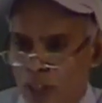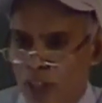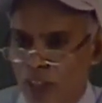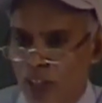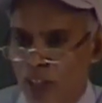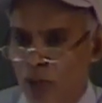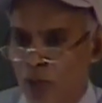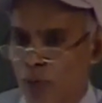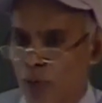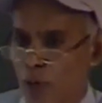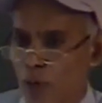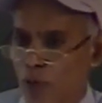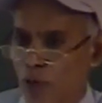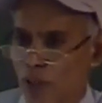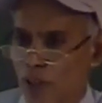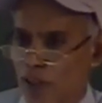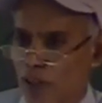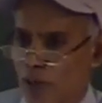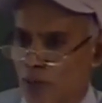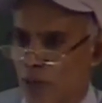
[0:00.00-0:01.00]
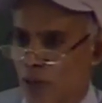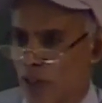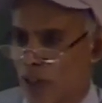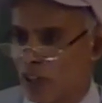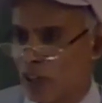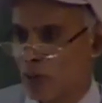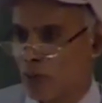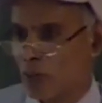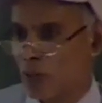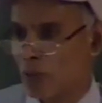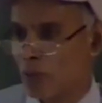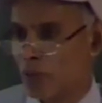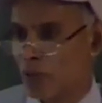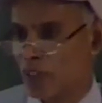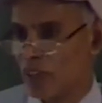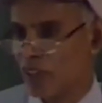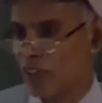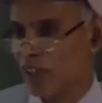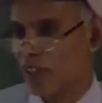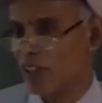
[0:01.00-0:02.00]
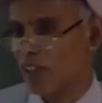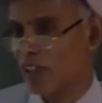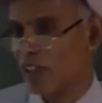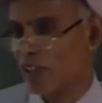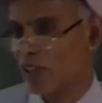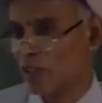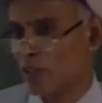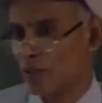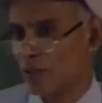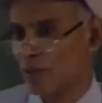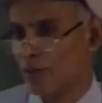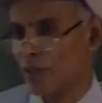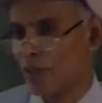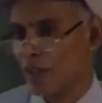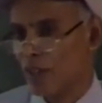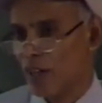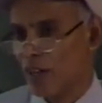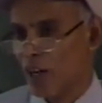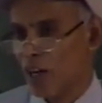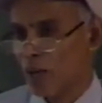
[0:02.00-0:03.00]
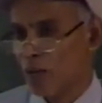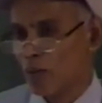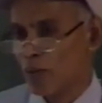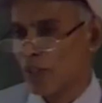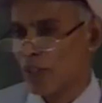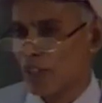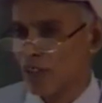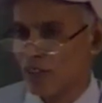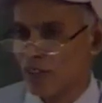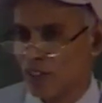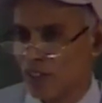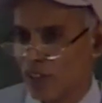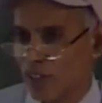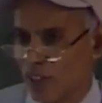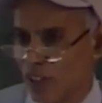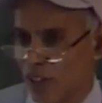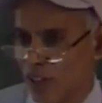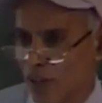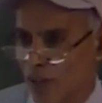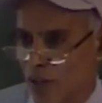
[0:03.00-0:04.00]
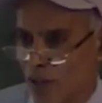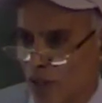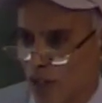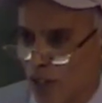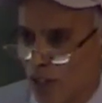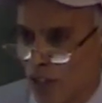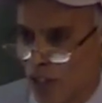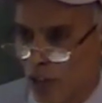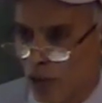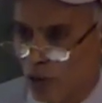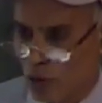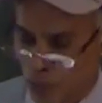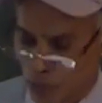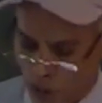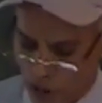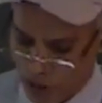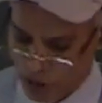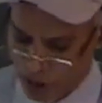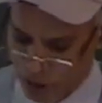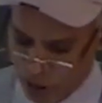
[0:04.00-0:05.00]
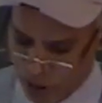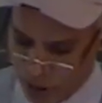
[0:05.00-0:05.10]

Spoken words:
in the formulation, for example pressure in case of hyperelastic and elastoplastic